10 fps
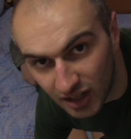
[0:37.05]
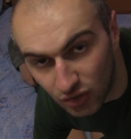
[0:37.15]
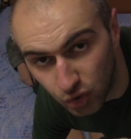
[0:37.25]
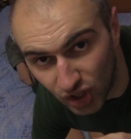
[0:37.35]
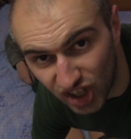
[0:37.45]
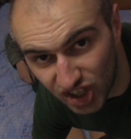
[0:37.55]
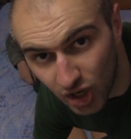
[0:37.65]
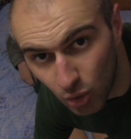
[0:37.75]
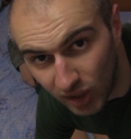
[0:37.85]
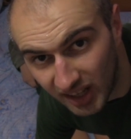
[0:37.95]
for a
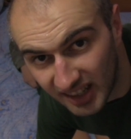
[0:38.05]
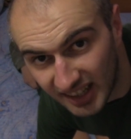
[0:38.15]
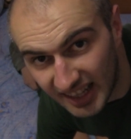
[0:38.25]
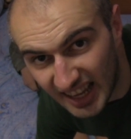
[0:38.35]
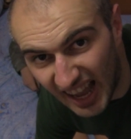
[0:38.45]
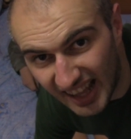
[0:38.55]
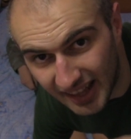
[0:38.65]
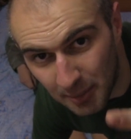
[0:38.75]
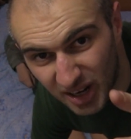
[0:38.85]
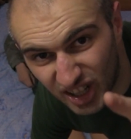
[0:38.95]
role. And
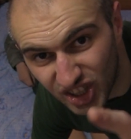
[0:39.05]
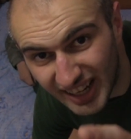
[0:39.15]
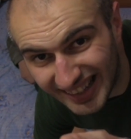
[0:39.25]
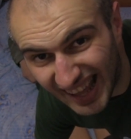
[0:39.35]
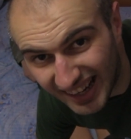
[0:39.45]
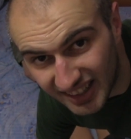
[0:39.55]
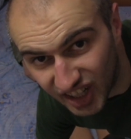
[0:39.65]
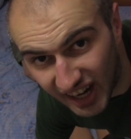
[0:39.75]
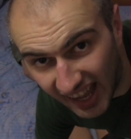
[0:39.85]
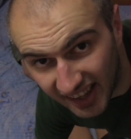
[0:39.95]
I'm a great
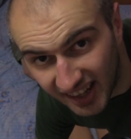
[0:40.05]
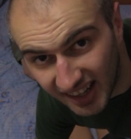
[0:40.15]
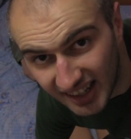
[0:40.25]
actor and